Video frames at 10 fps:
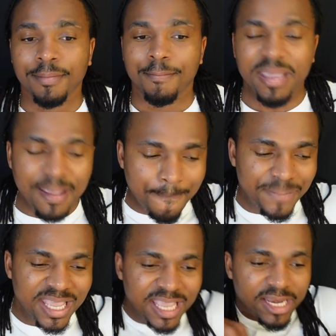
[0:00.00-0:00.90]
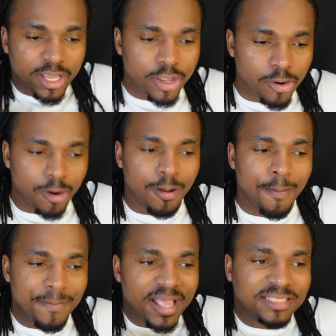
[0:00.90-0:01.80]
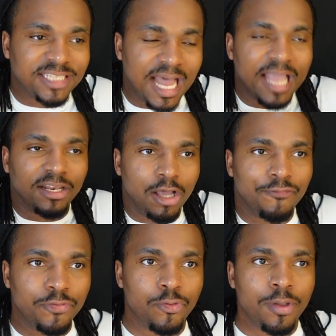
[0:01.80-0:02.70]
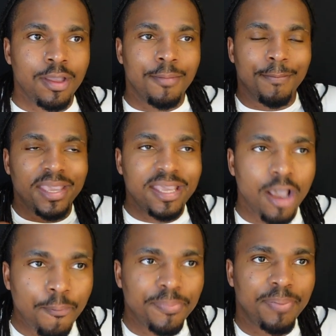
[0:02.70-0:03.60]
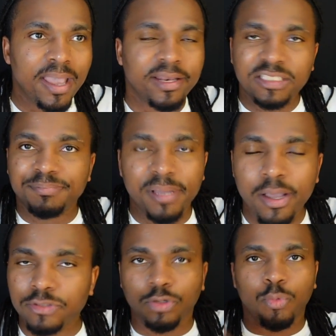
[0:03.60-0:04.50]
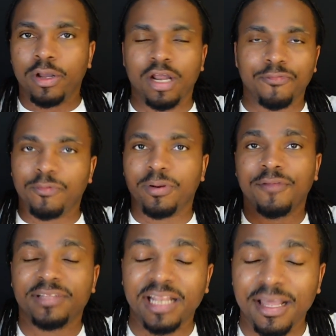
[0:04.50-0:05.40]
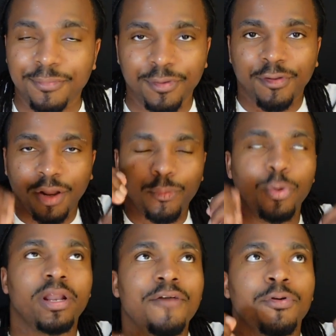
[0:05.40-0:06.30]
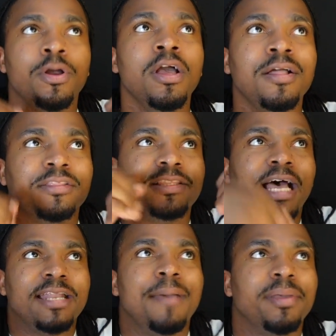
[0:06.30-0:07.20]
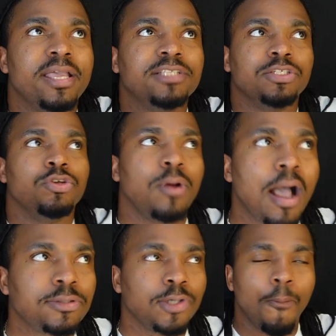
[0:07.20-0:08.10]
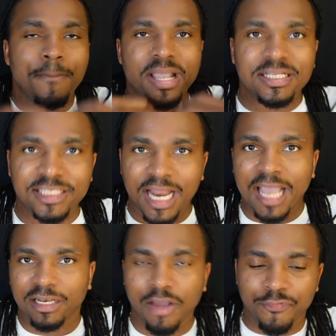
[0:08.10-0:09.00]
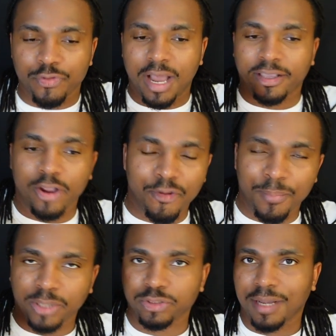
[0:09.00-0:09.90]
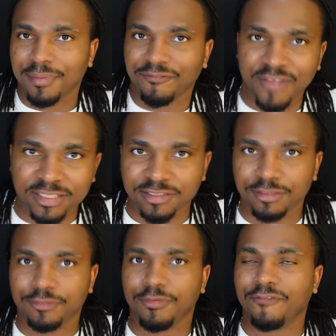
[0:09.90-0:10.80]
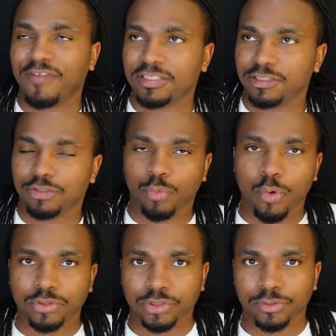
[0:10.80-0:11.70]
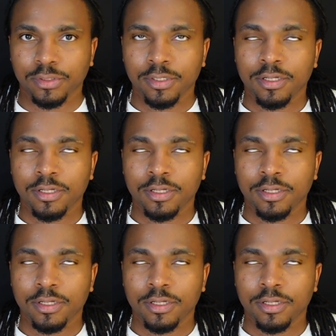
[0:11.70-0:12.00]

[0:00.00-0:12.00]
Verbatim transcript: Me being here means that I love you. Me helping pay these bills or whatever, whatever that, whatever, whatever the dynamic is in your household means that I love you and I care about you and I'm affectionate, affectionate towards you.